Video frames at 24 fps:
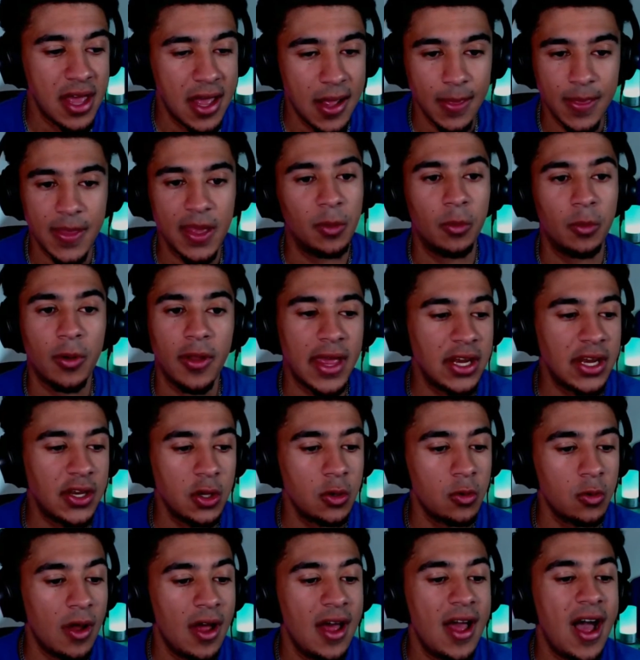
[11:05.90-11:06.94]
Then what
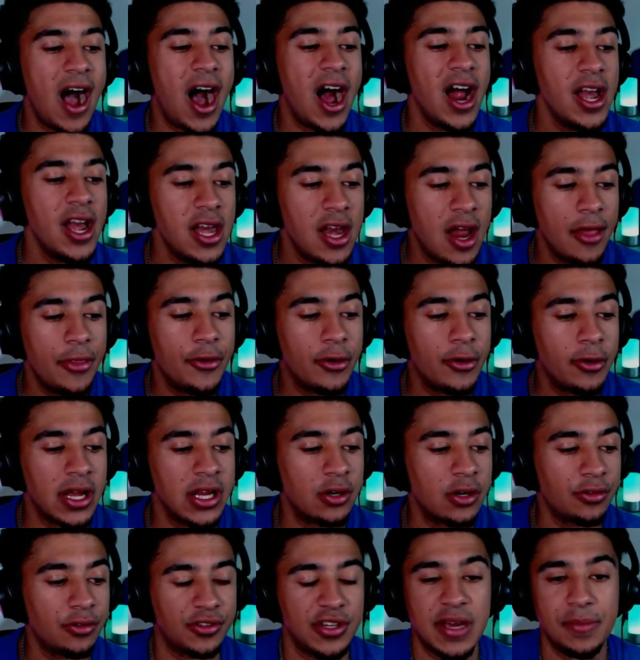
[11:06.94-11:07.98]
do? Another
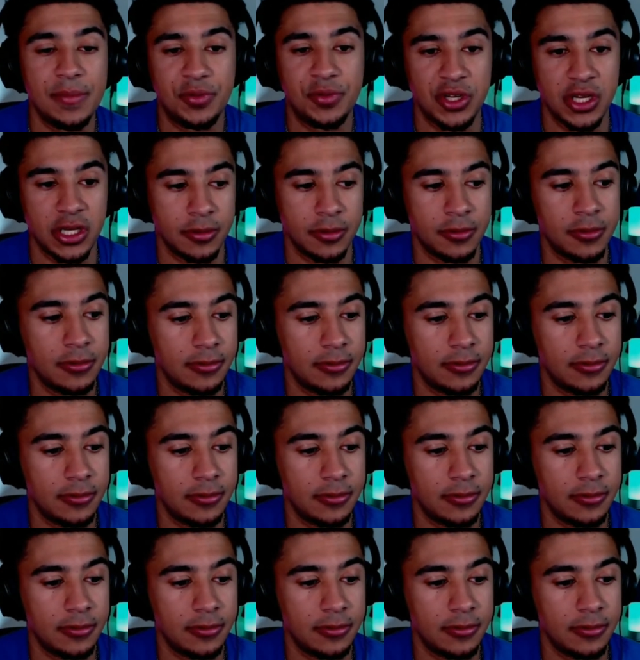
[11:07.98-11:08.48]
interception.